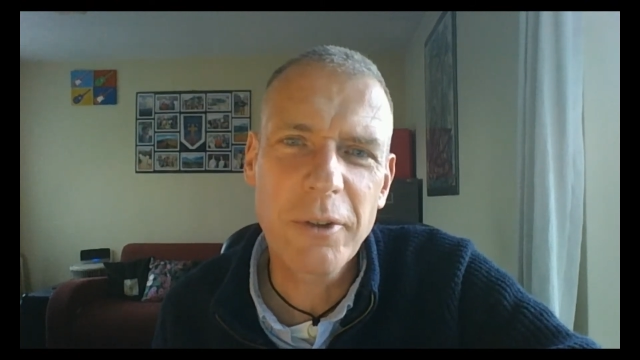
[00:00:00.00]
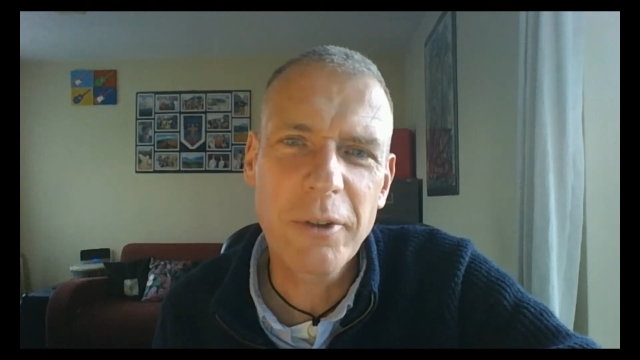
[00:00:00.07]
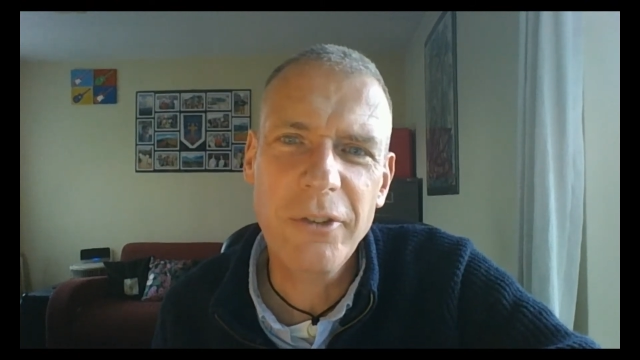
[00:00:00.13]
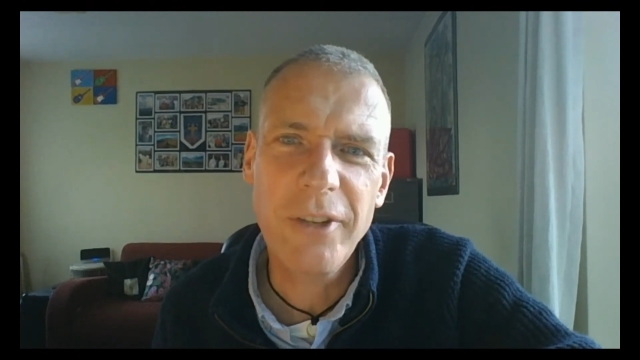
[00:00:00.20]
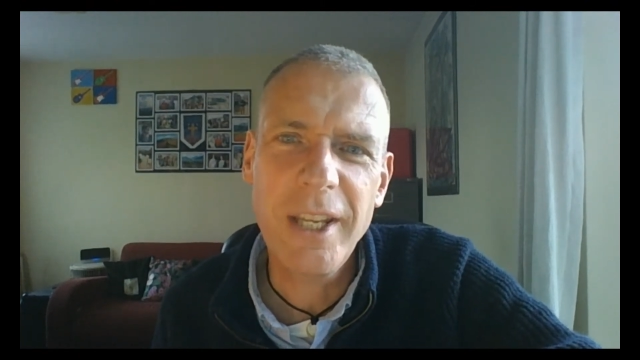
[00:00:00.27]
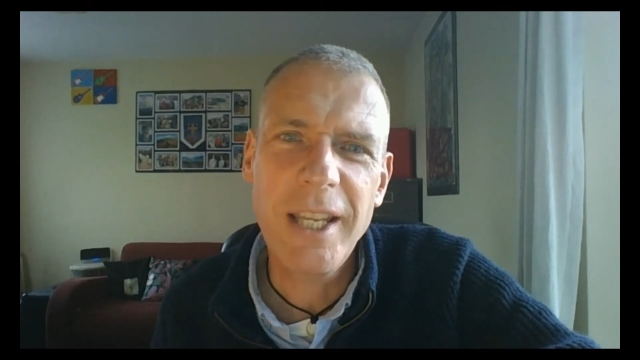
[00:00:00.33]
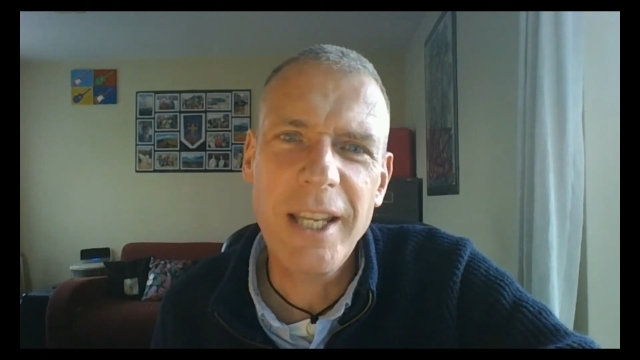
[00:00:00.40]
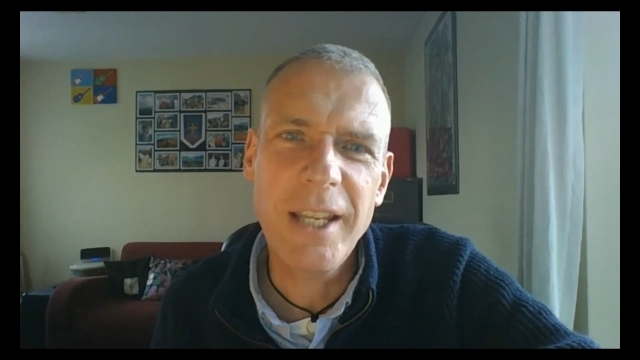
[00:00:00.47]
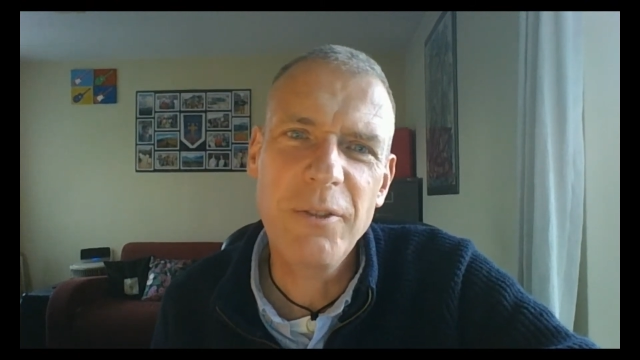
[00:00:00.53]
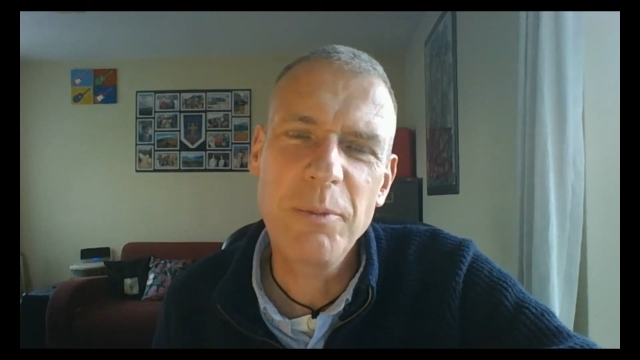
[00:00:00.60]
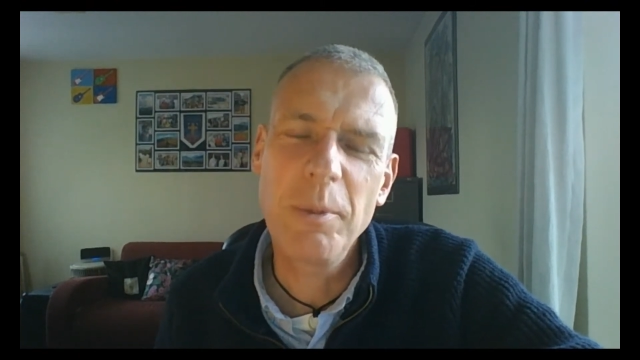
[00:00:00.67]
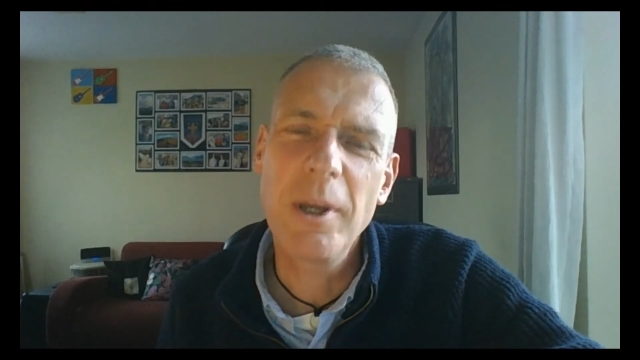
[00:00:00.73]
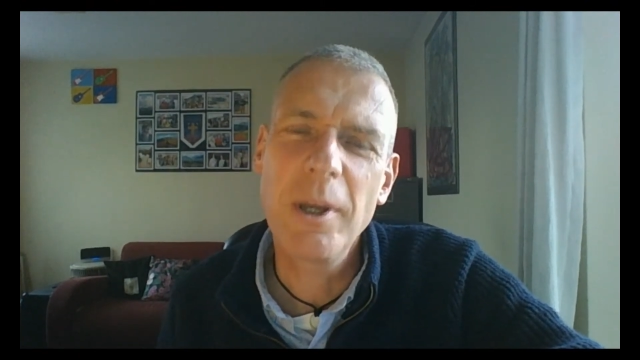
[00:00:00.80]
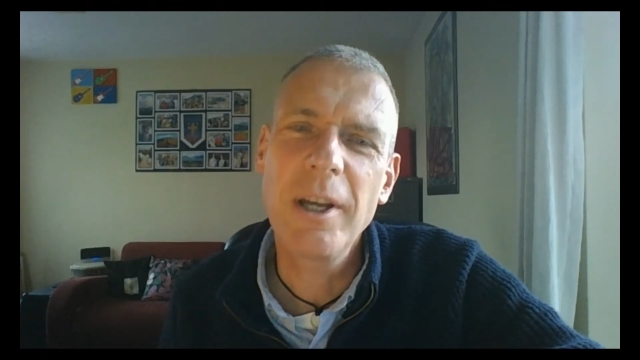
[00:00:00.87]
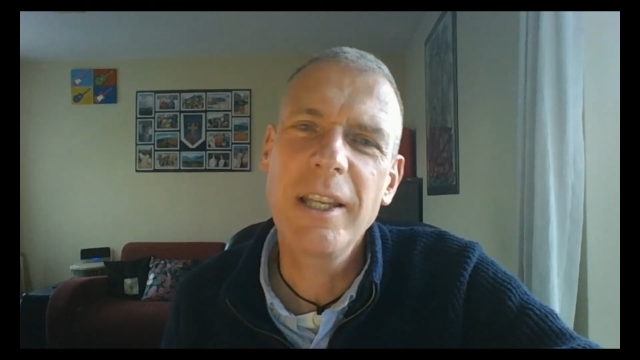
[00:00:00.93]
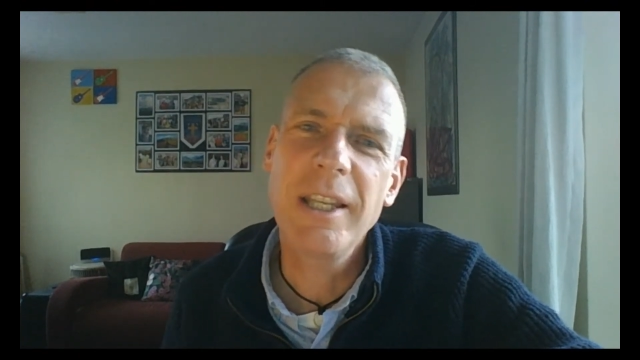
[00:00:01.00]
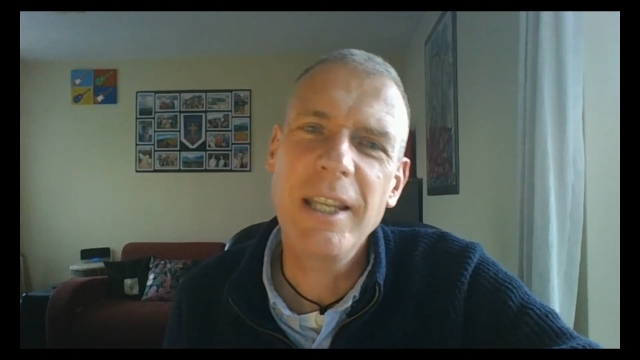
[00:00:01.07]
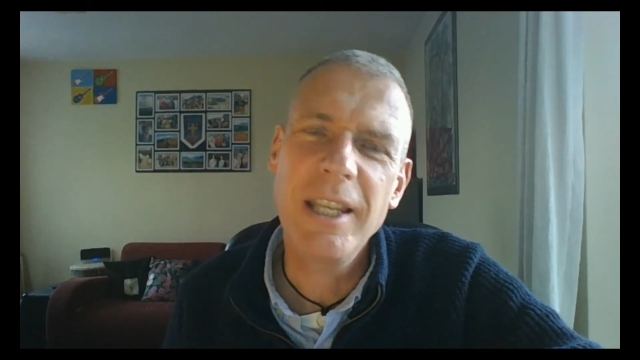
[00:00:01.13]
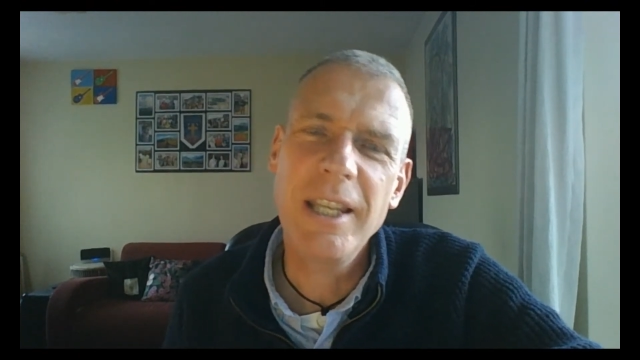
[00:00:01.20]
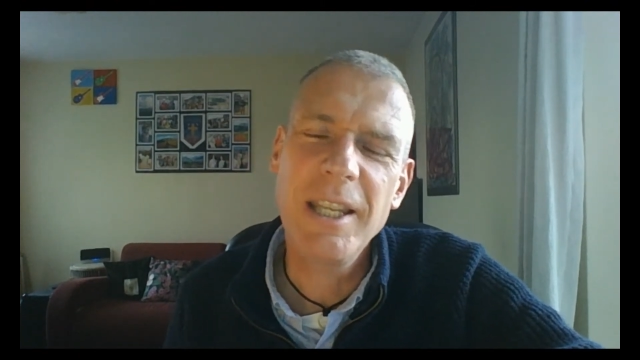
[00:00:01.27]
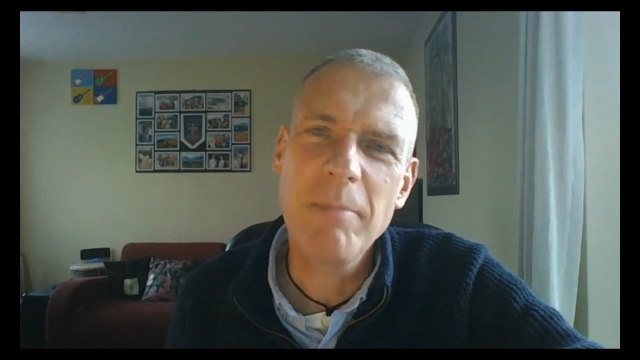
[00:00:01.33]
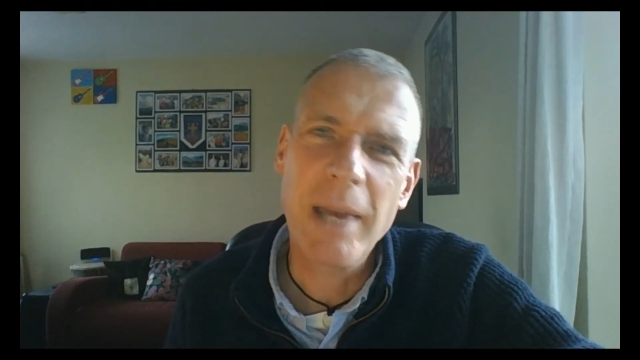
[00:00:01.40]
received
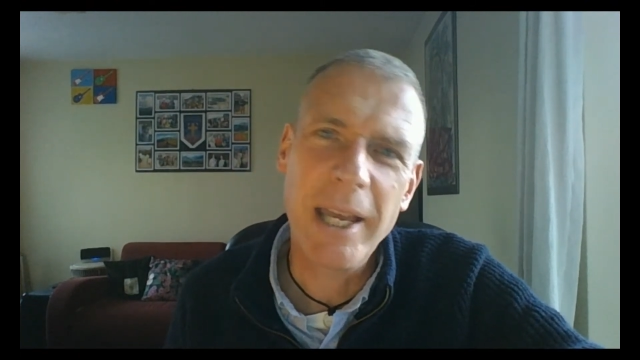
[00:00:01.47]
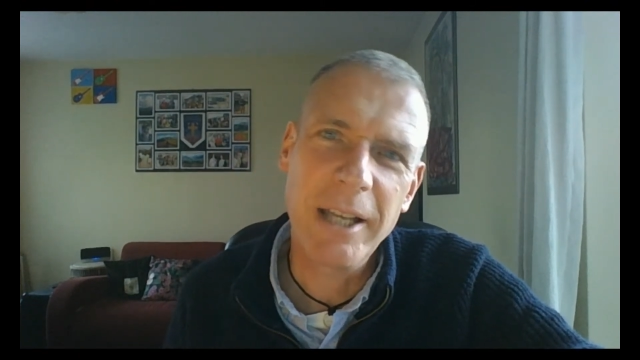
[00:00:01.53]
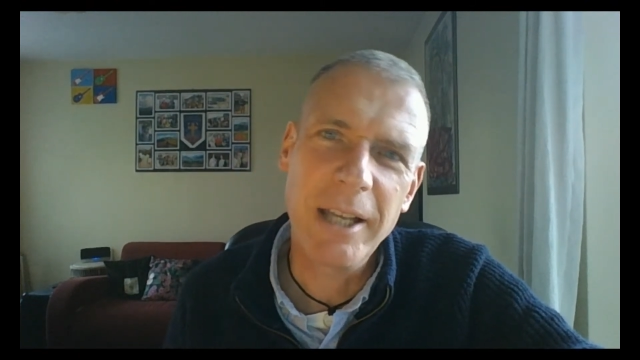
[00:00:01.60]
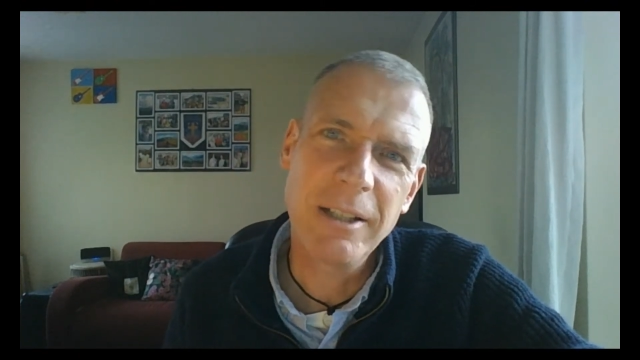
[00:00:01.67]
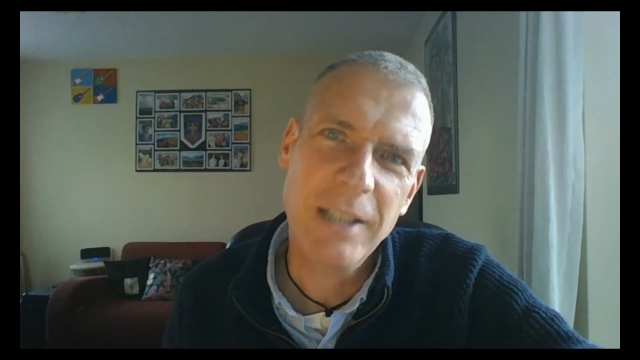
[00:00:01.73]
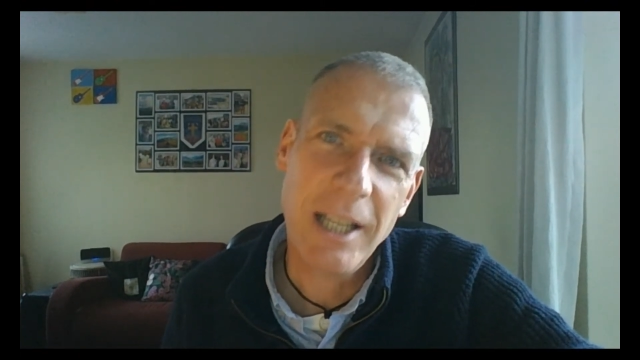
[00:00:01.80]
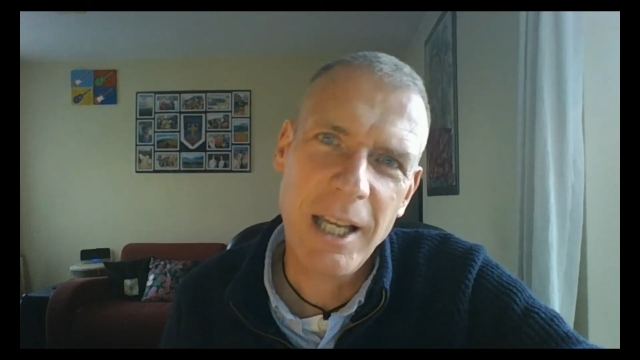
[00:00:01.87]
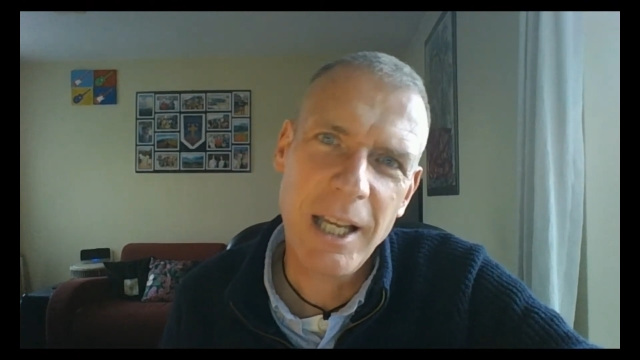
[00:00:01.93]
by email,